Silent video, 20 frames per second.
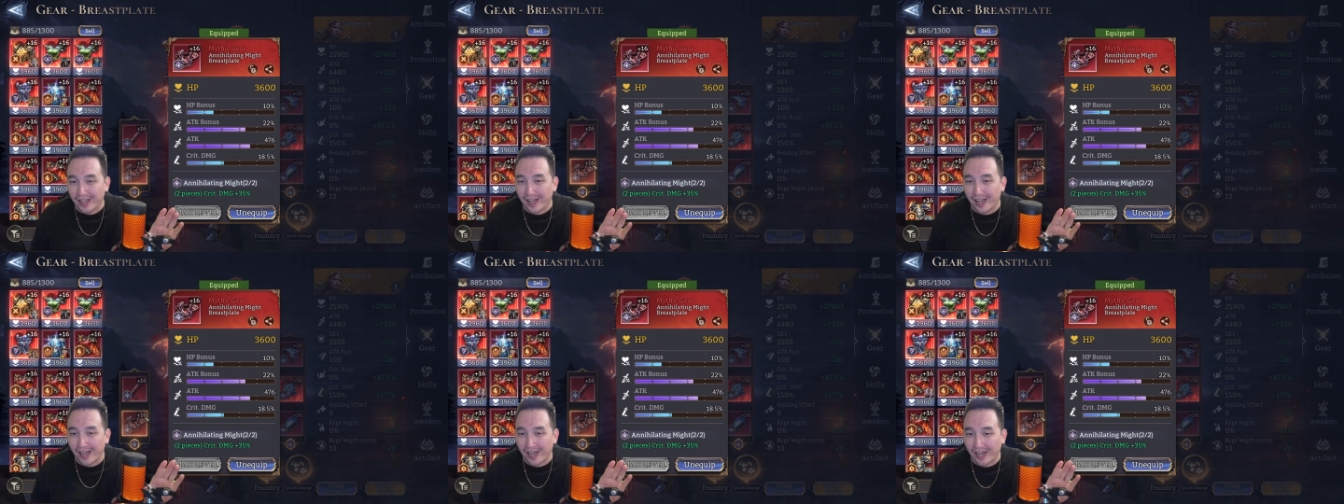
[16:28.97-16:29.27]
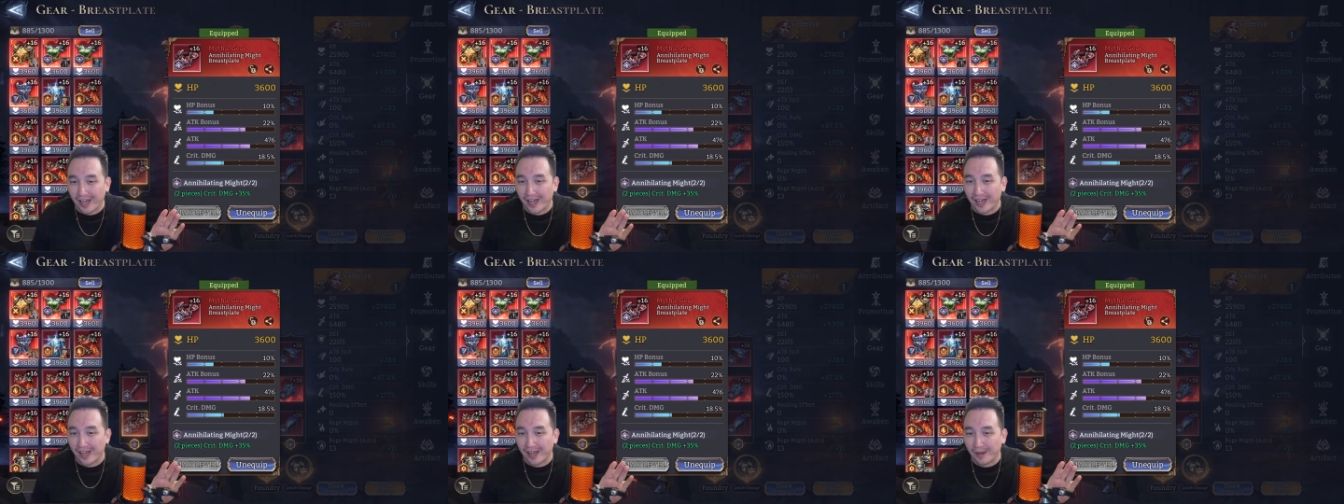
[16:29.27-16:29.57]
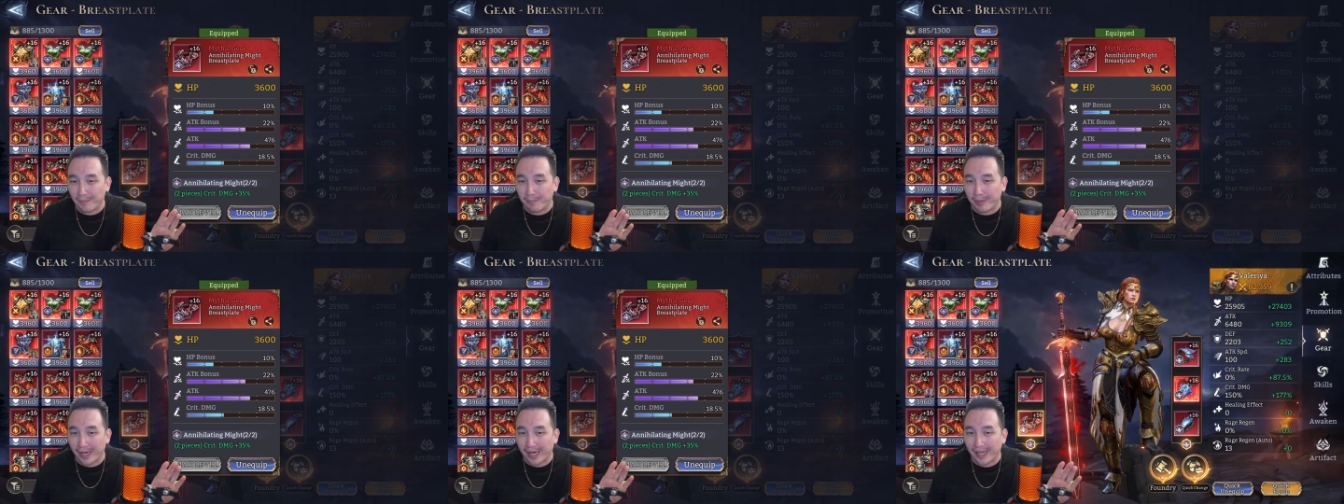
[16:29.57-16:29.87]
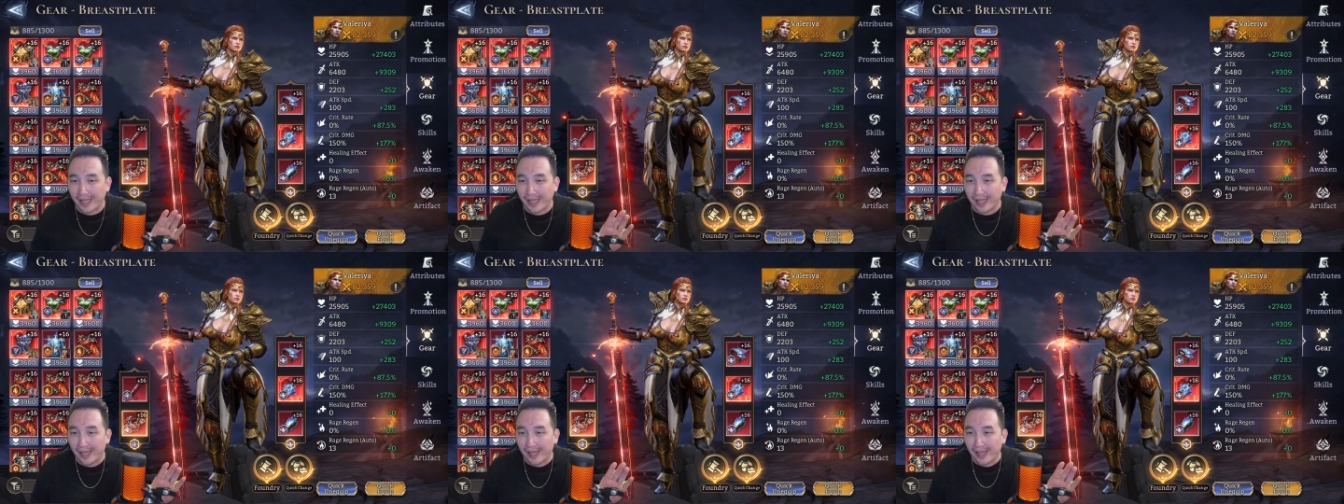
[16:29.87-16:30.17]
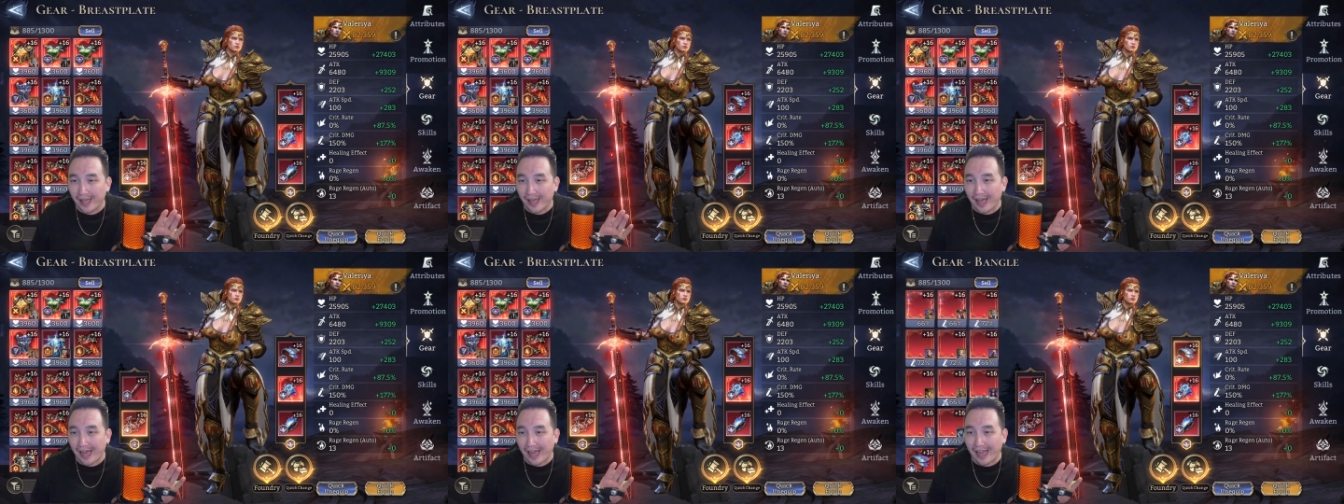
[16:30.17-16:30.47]
uh, but
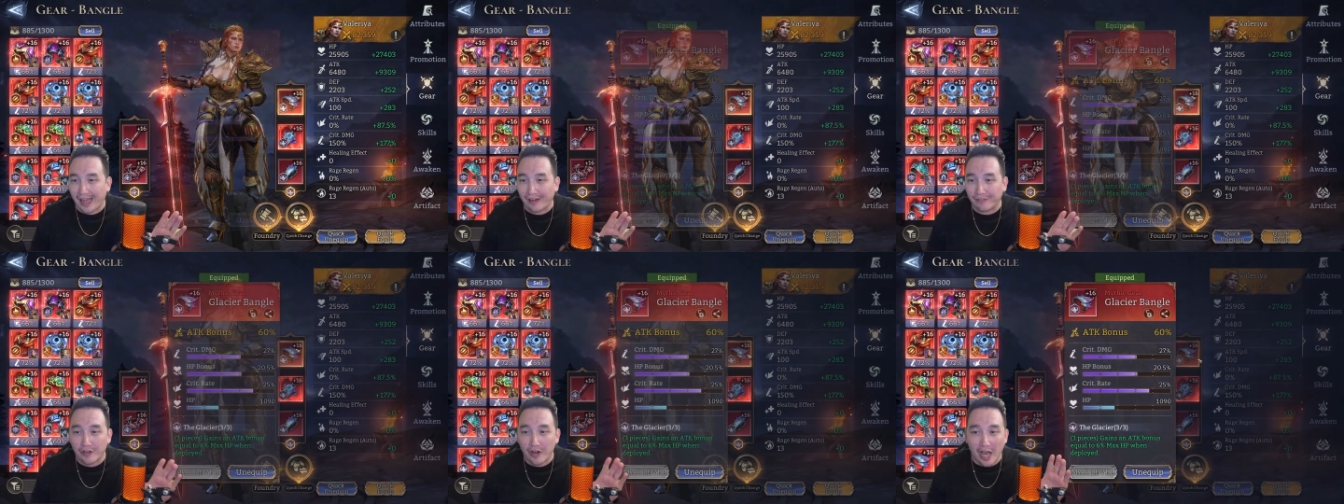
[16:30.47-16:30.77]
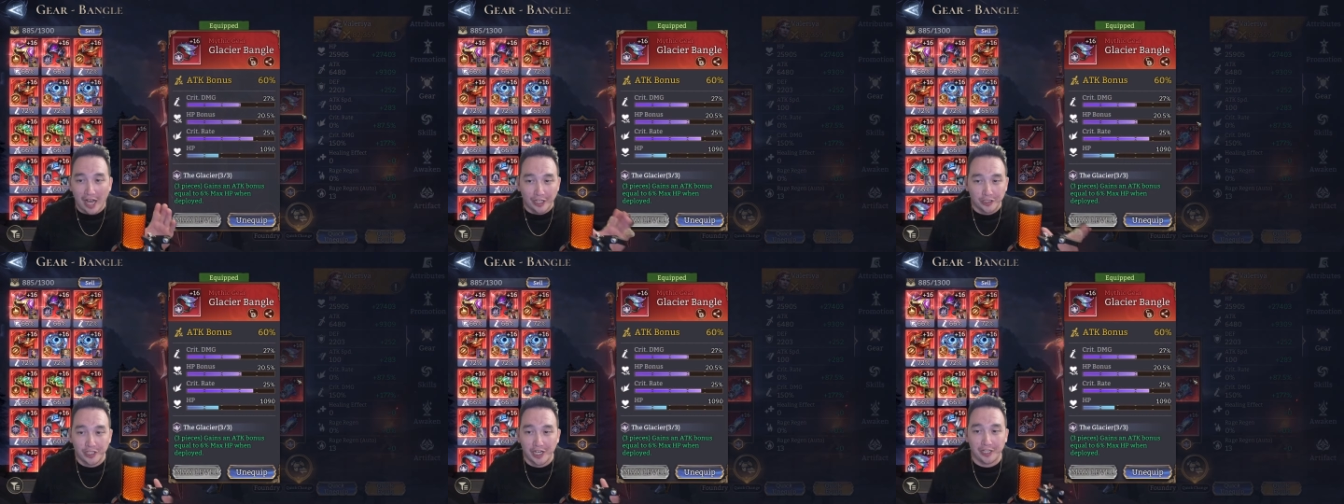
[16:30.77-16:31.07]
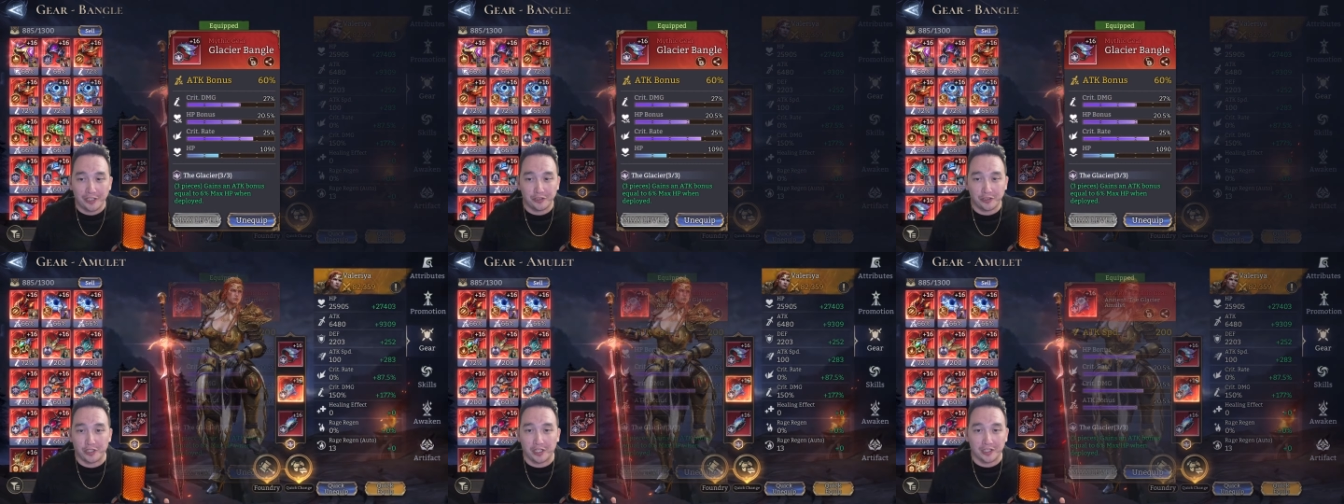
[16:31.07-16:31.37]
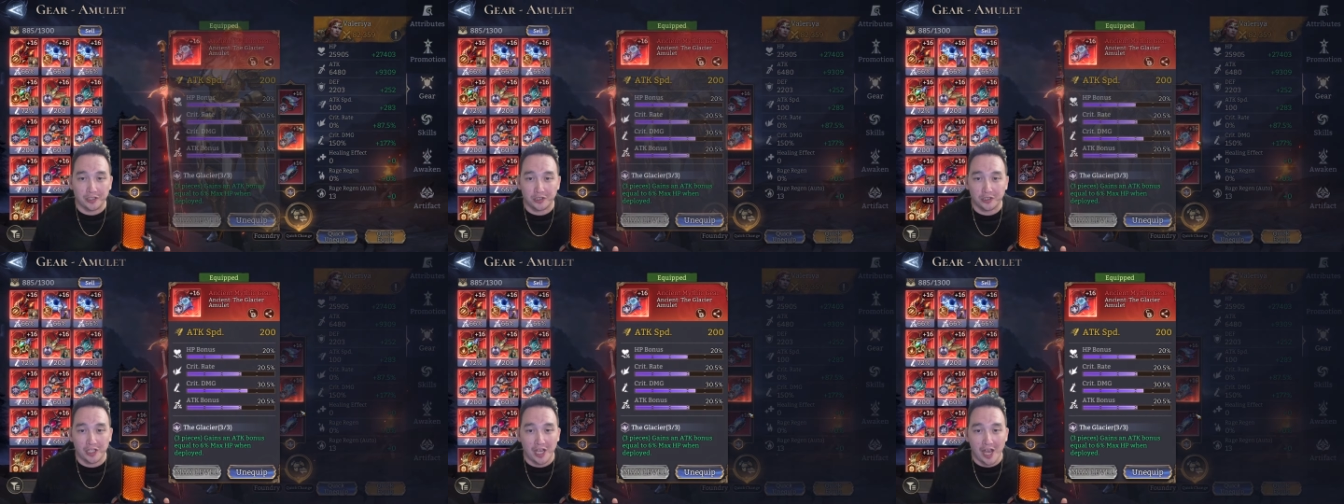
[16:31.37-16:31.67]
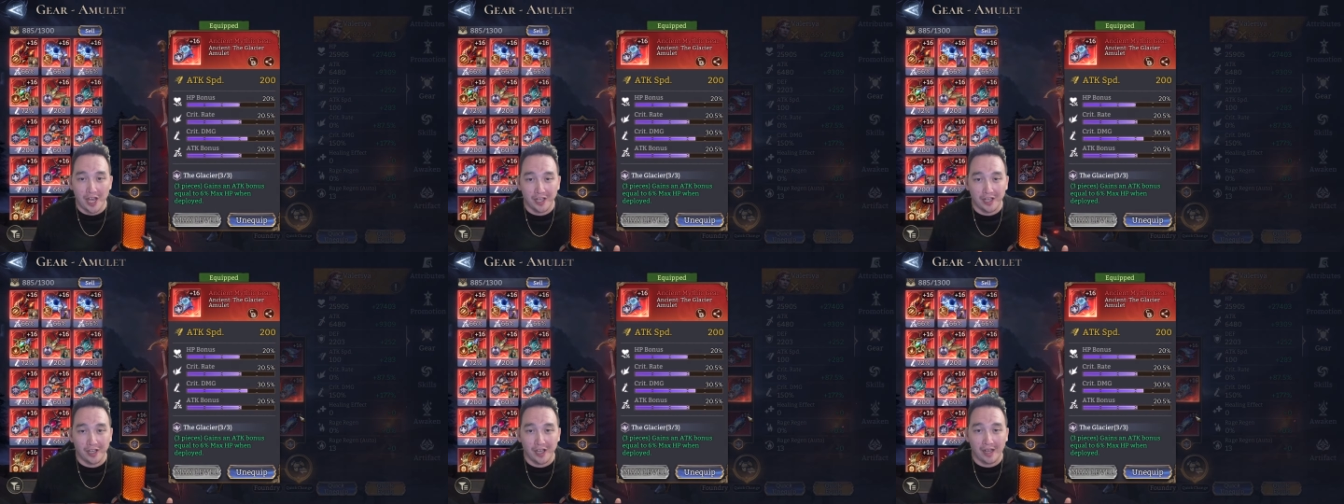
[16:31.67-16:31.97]
I have not changed this set.